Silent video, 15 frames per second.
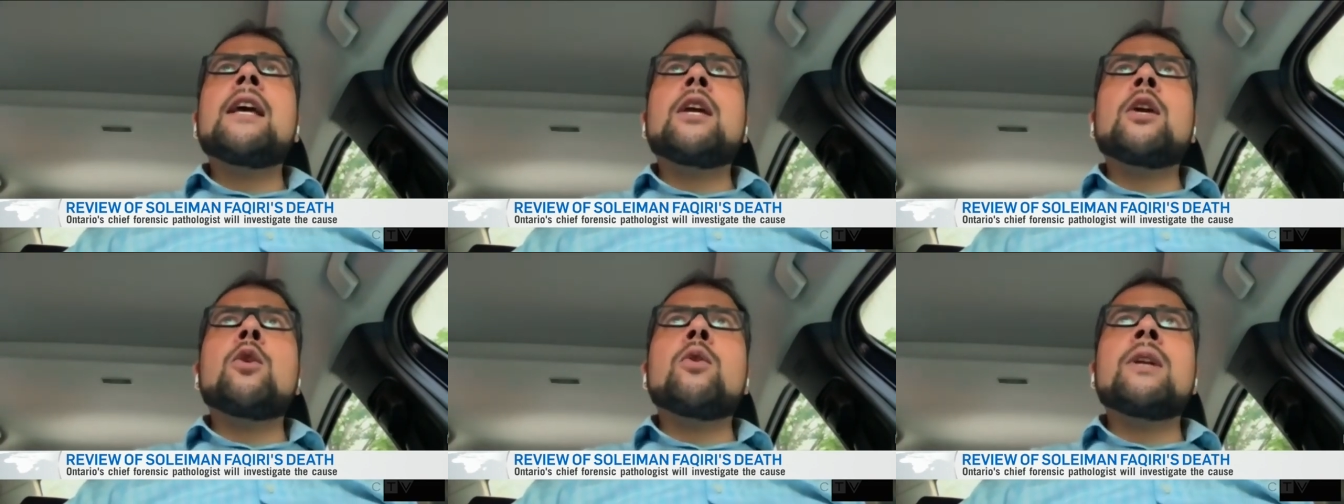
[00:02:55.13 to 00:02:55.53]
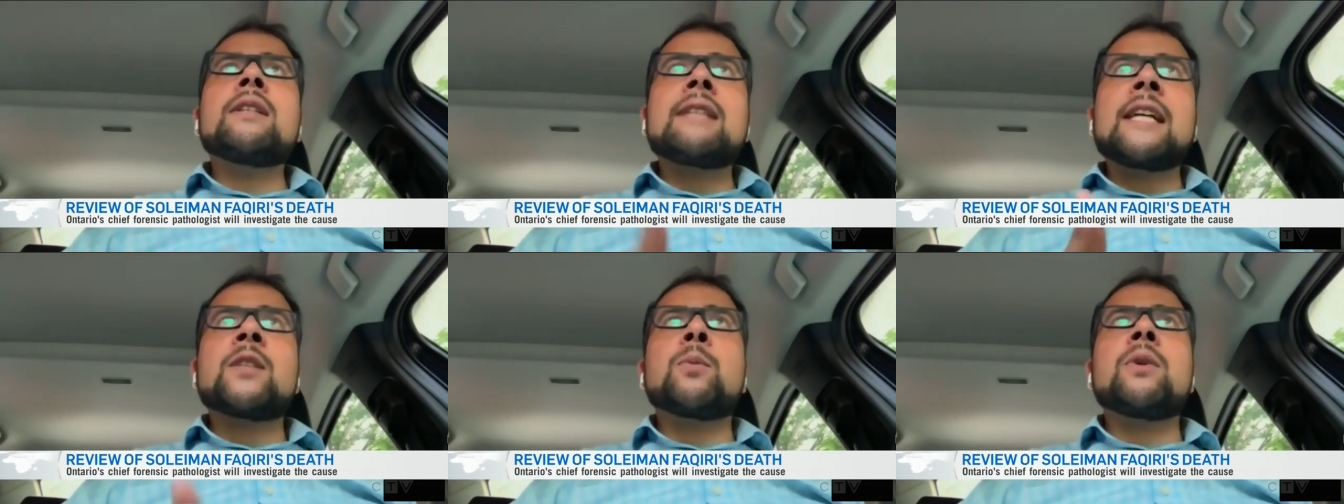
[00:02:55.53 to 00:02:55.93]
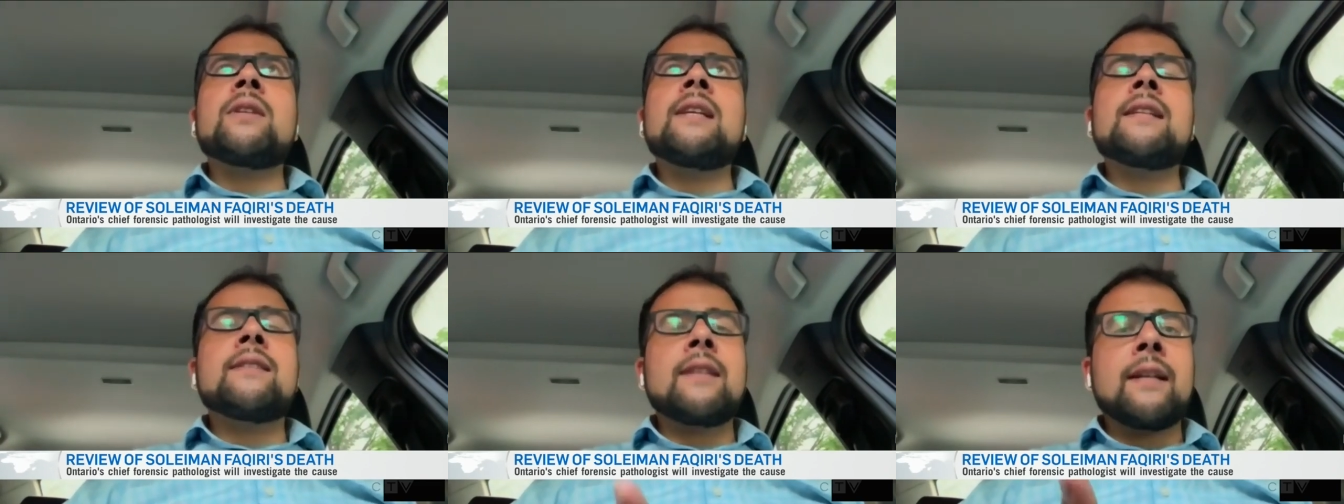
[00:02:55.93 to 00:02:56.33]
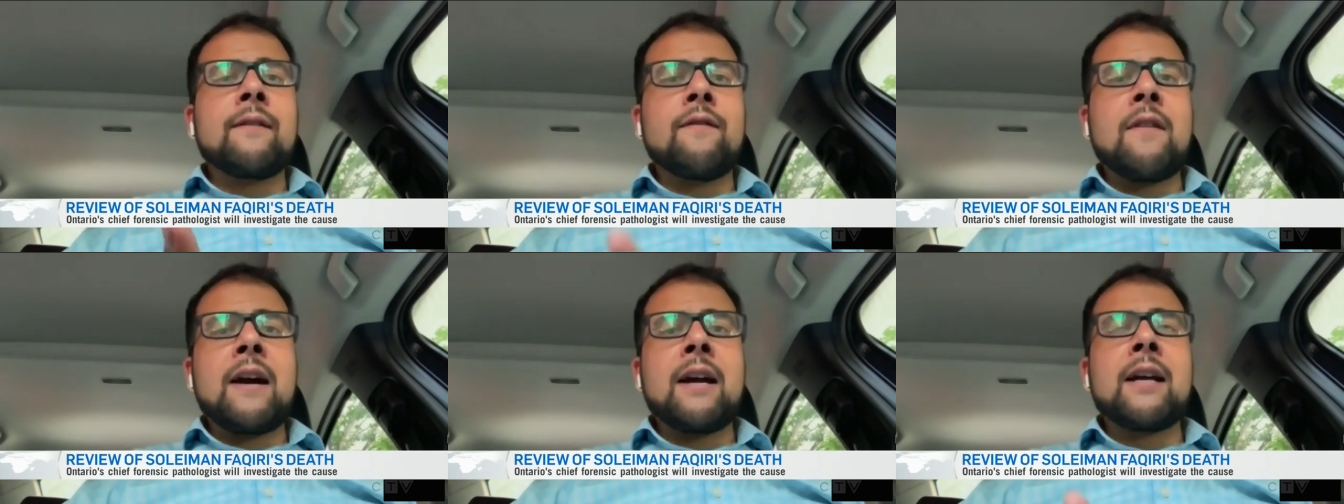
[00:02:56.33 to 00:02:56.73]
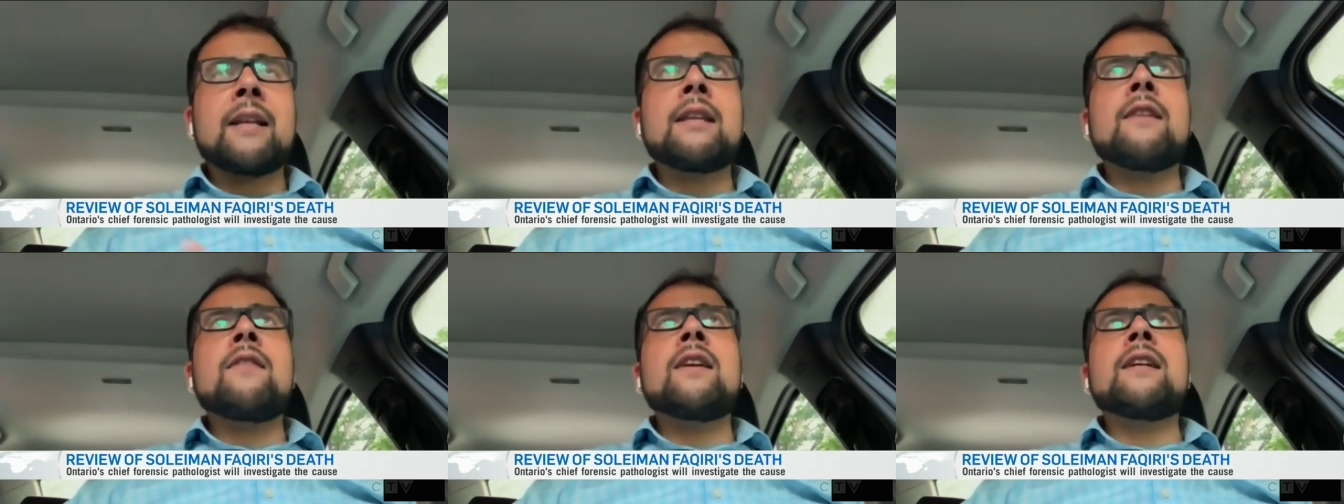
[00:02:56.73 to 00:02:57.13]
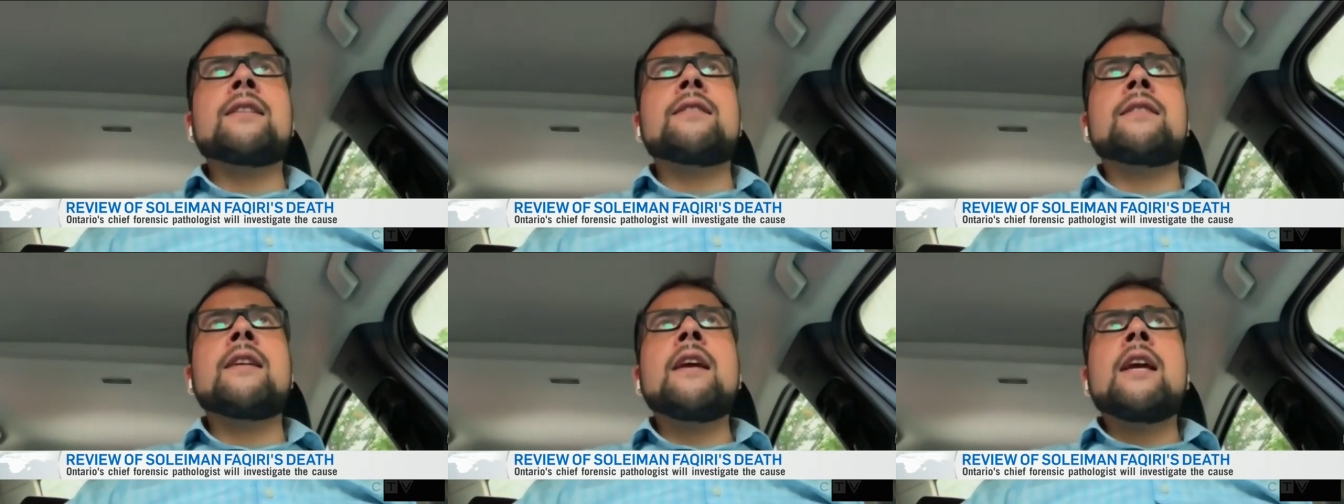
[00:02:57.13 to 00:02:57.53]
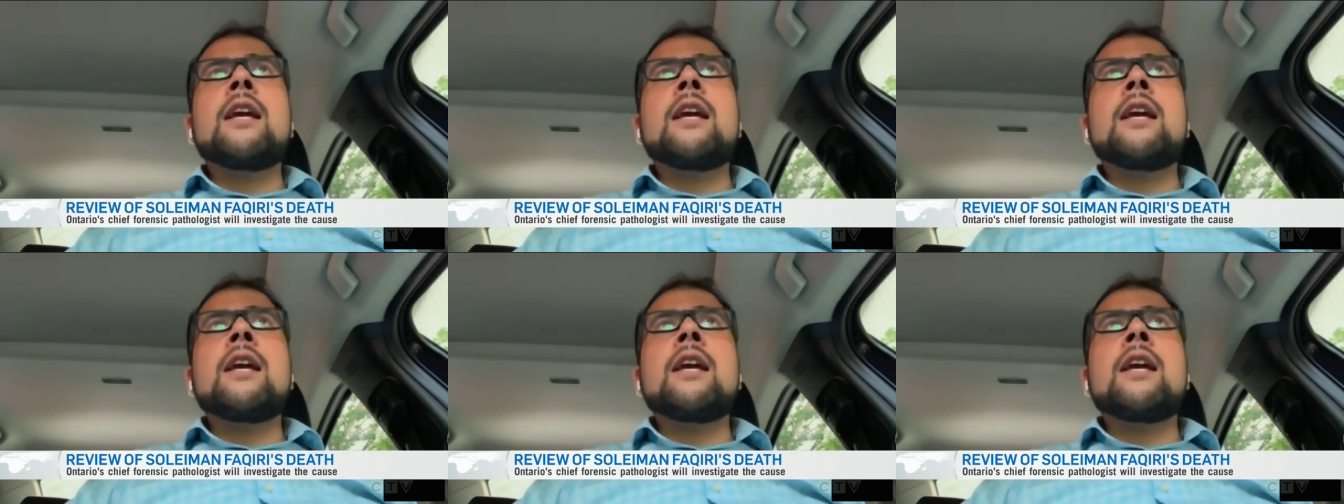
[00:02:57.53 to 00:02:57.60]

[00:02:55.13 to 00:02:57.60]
you know, and his expertise and in, in giving us,